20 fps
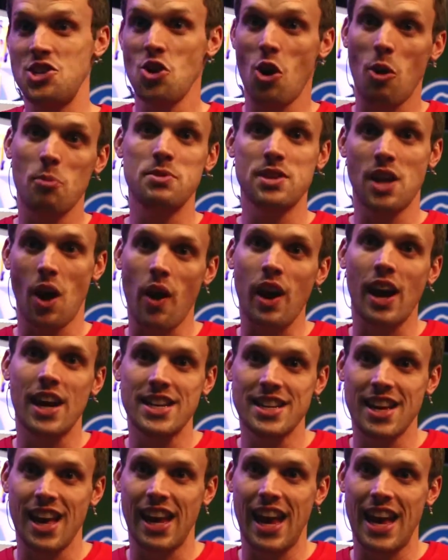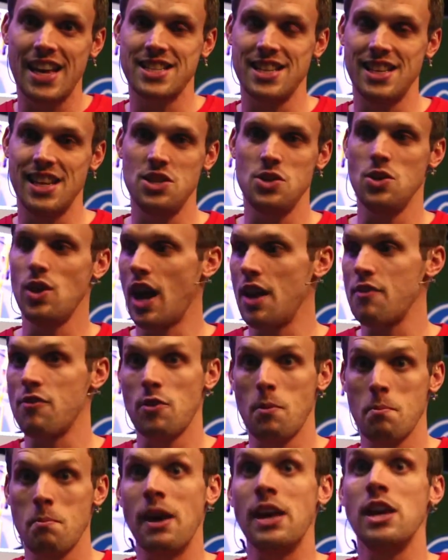jobs going, I guess, in this. You have
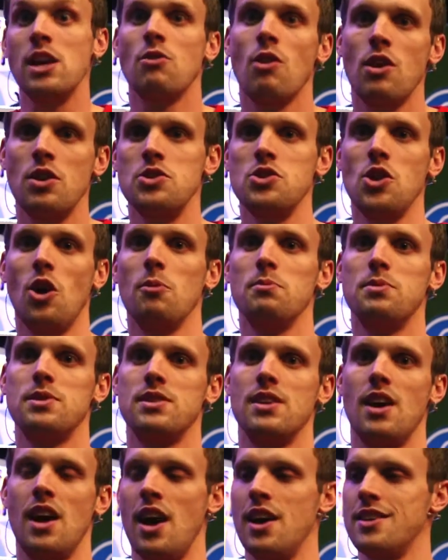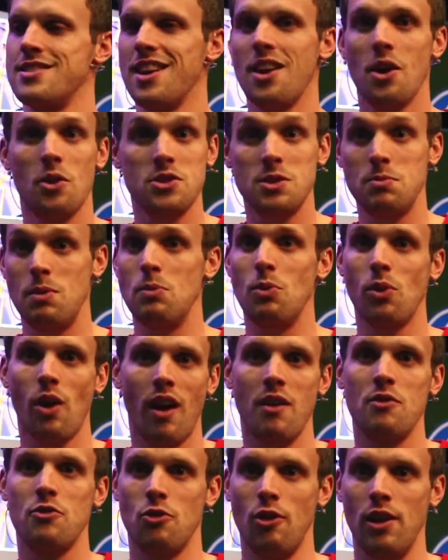to make your own jobs. There's loads of people
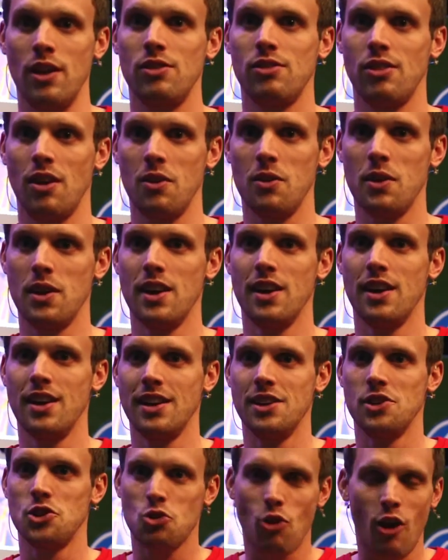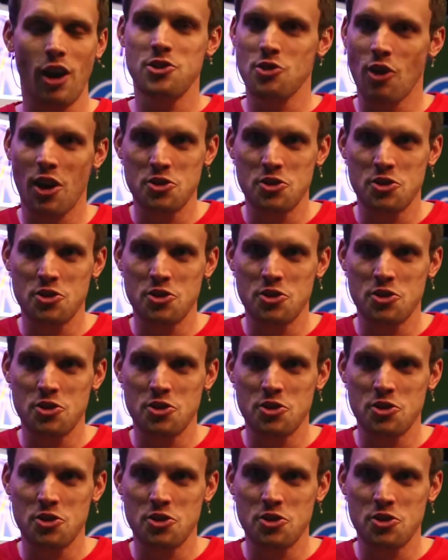going for it. So try.